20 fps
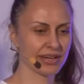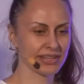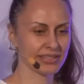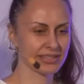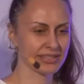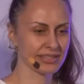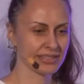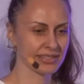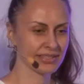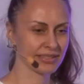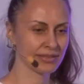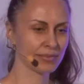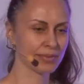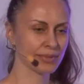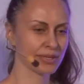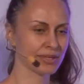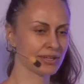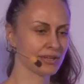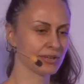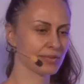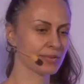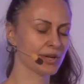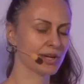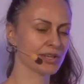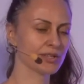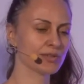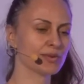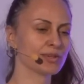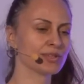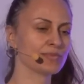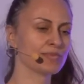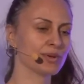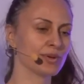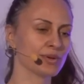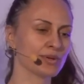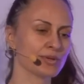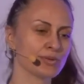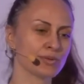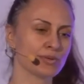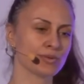it's a little bit a nicer
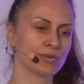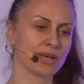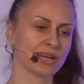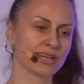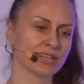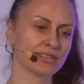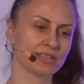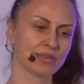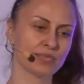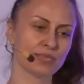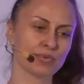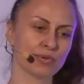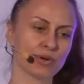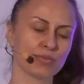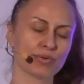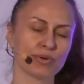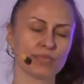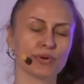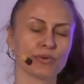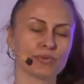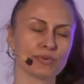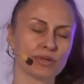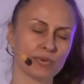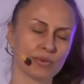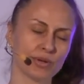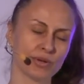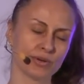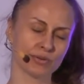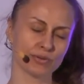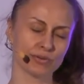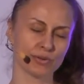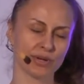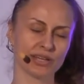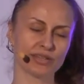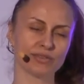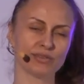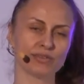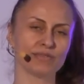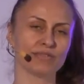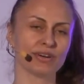experience to deploy remotely when you're trying
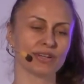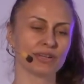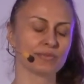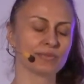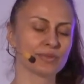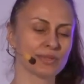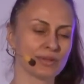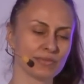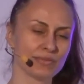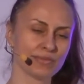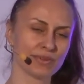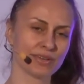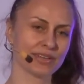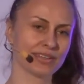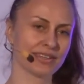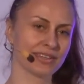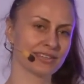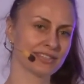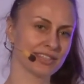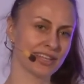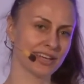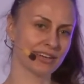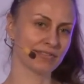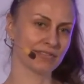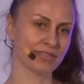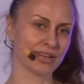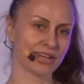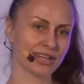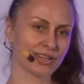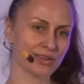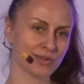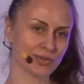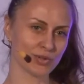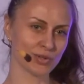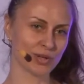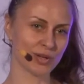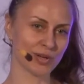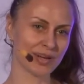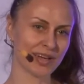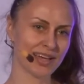to develop something instead of
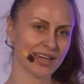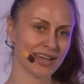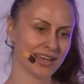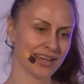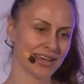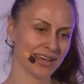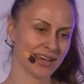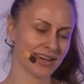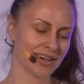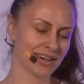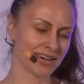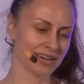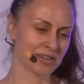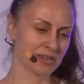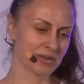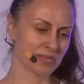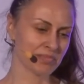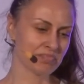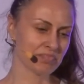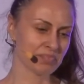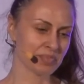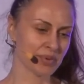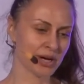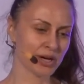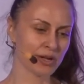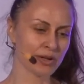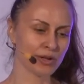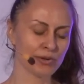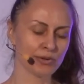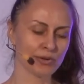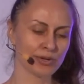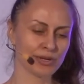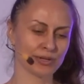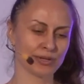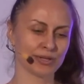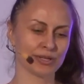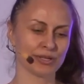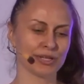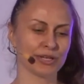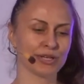using a
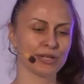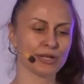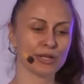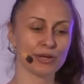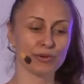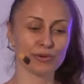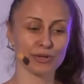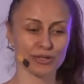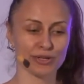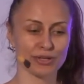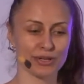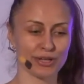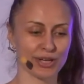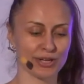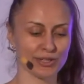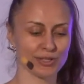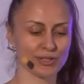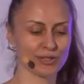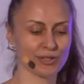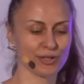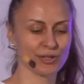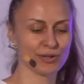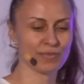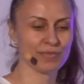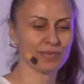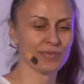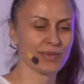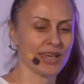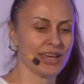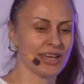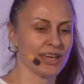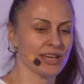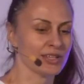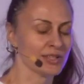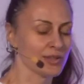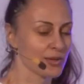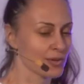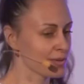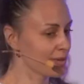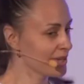local cluster.
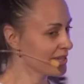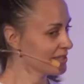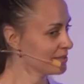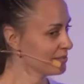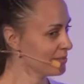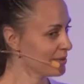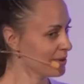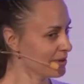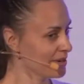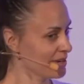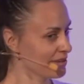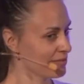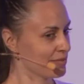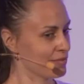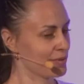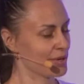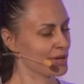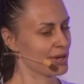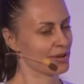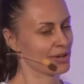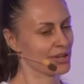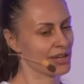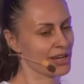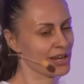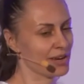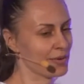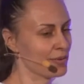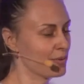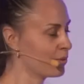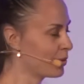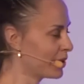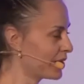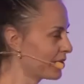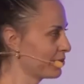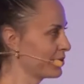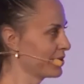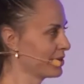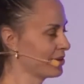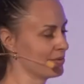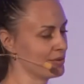So that's about it regarding where
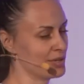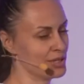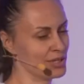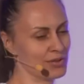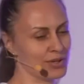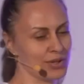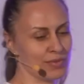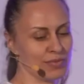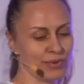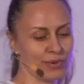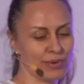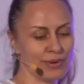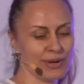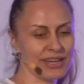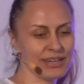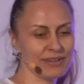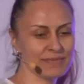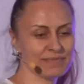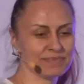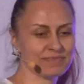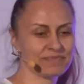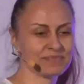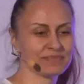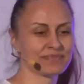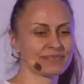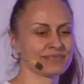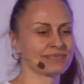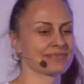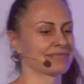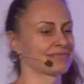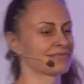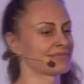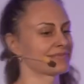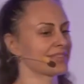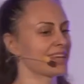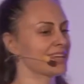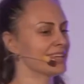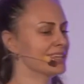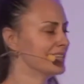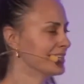we're going to deploy.
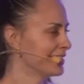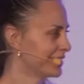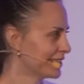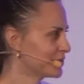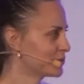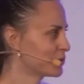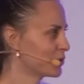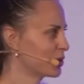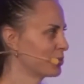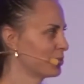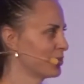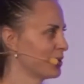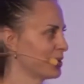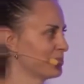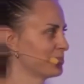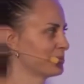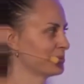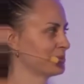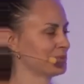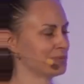Let's warm up.